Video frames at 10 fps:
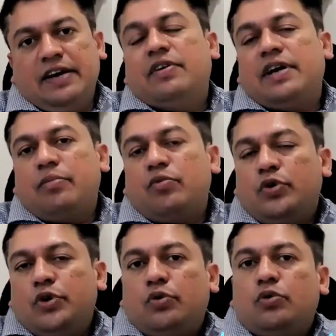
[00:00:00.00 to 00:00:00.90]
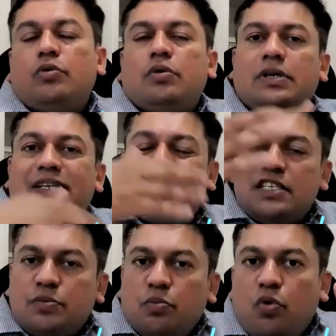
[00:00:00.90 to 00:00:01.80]
where I'm going to
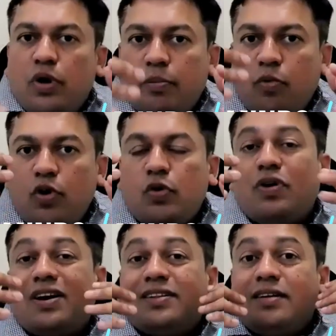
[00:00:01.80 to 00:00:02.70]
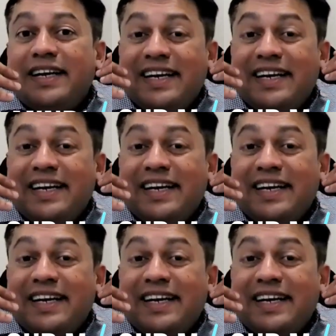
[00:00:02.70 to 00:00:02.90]
discuss more about what are the